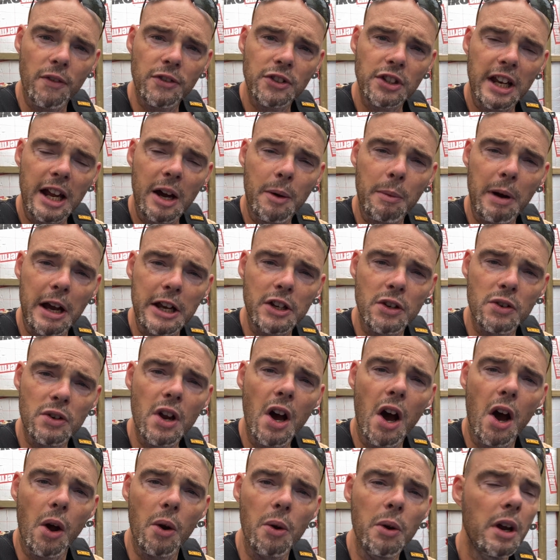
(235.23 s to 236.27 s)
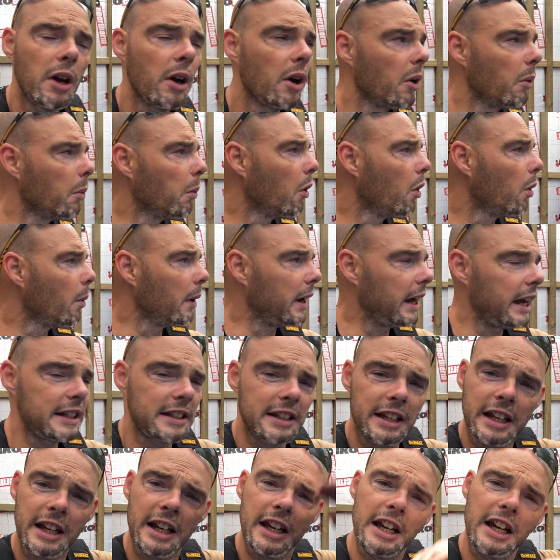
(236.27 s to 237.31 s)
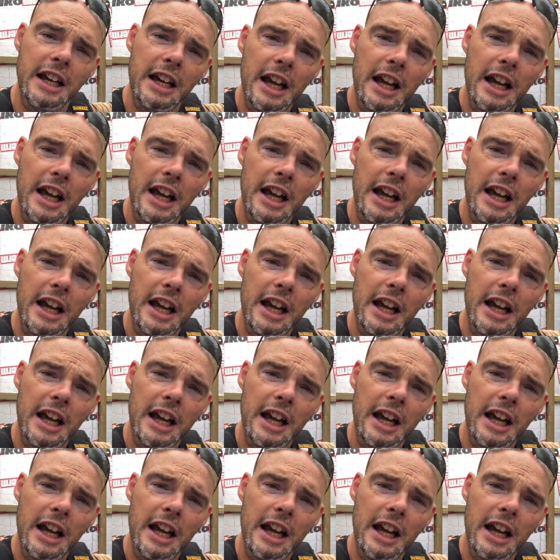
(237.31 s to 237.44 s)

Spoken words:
So that way you know water will hit it